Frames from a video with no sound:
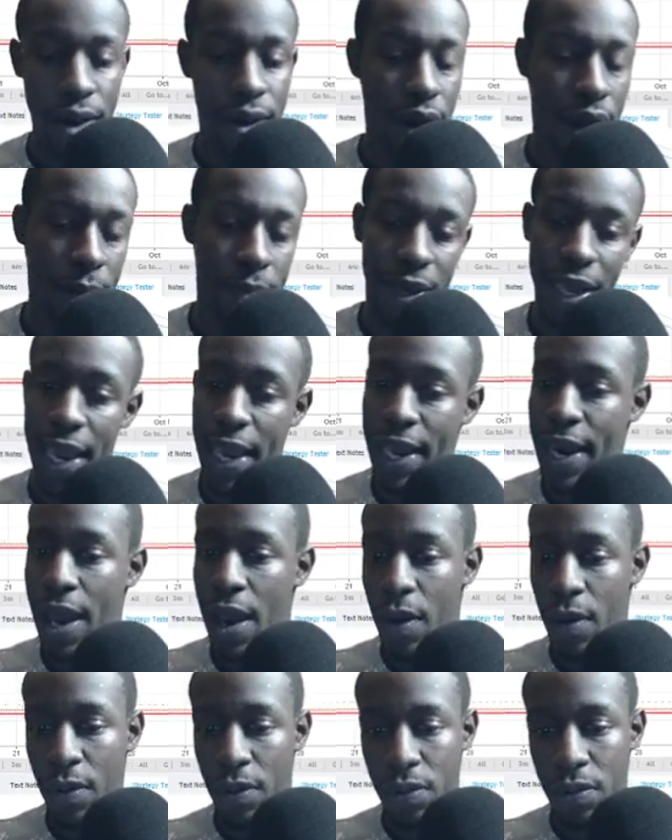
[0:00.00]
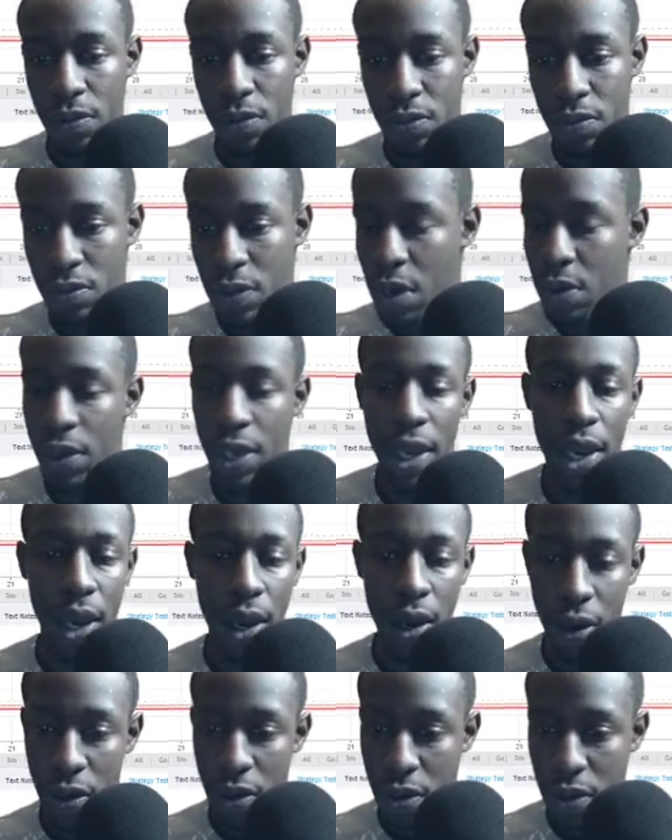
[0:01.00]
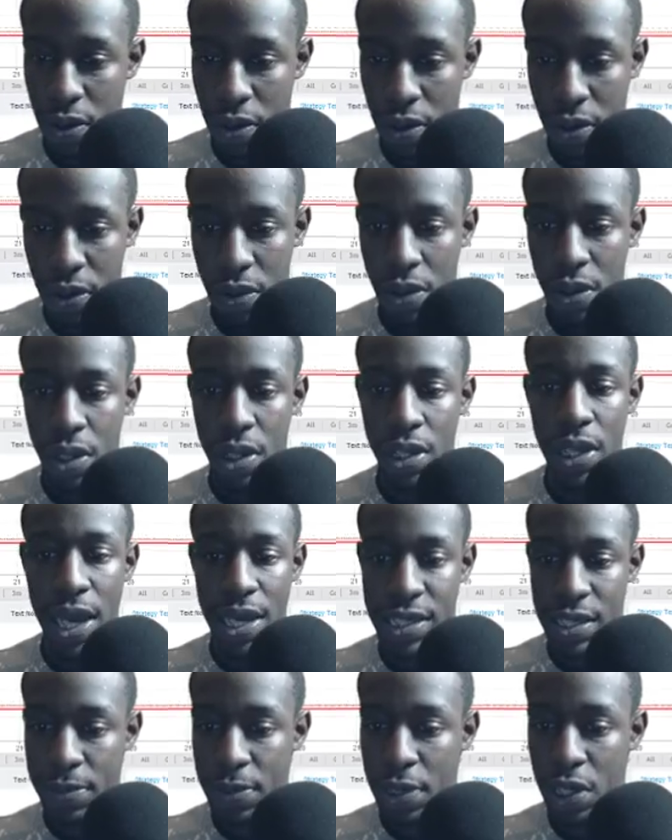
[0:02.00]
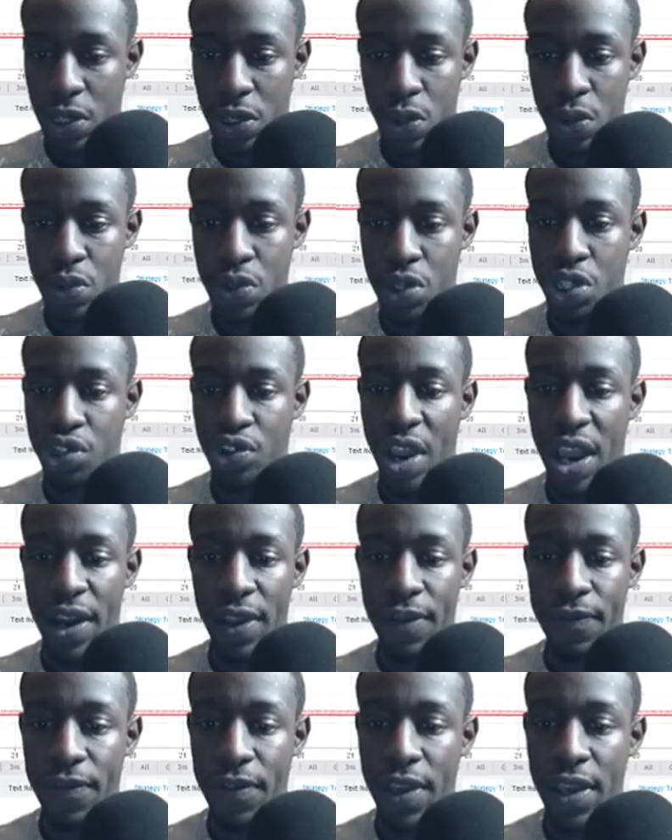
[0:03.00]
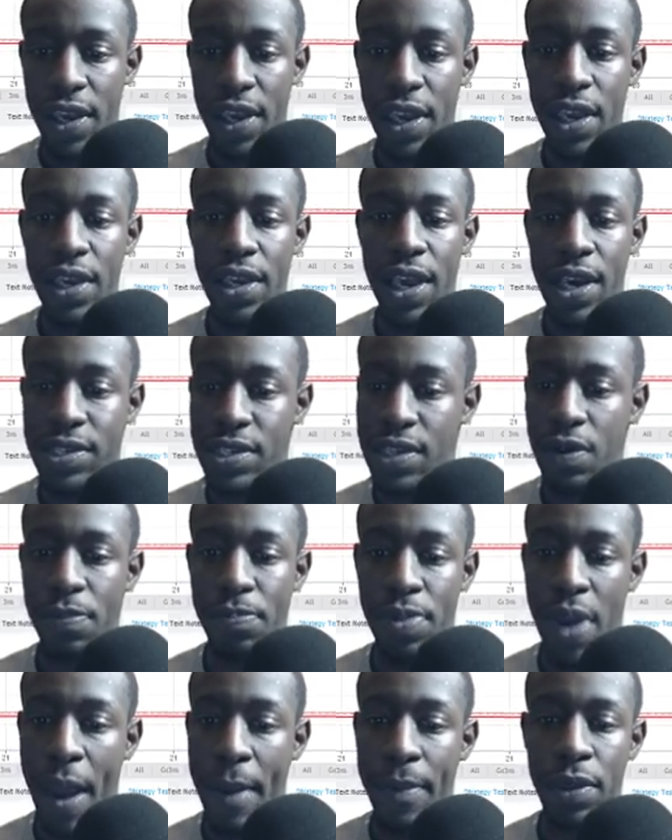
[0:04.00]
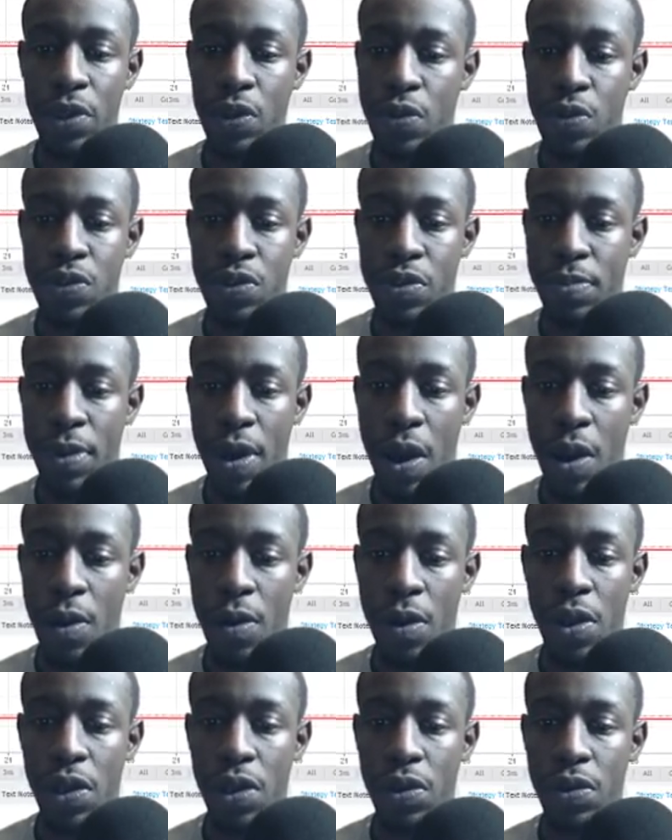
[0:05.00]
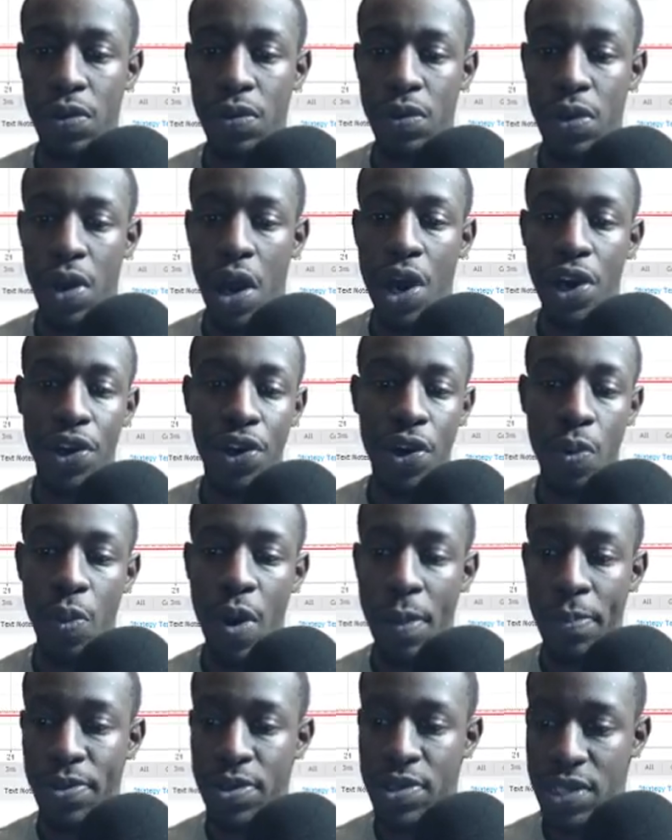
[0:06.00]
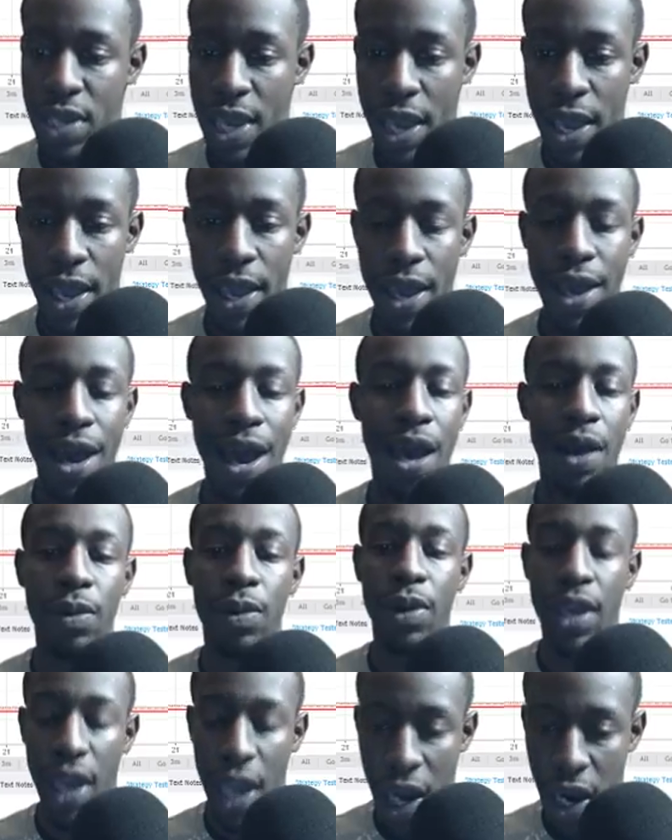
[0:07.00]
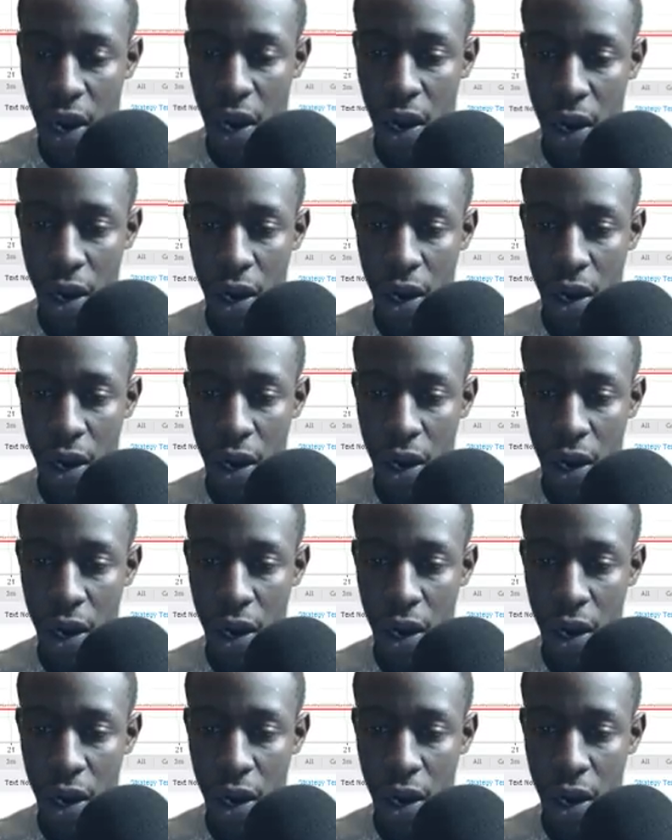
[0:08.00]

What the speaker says: I'm getting out. I don't care. Yes, I'm going to lose the trading fee. Yes, I'll probably lose about under 1%. I don't care.